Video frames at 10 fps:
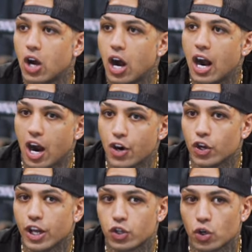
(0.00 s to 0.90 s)
I, I know
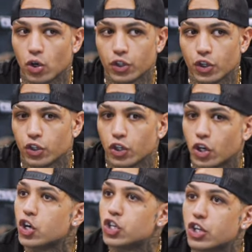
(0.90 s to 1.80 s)
that you're, you're, you're
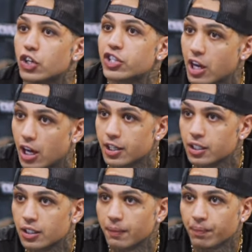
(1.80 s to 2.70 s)
coaching your son,
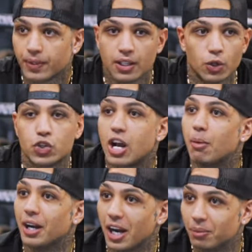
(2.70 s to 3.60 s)
who's
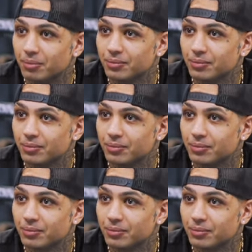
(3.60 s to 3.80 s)
coming up.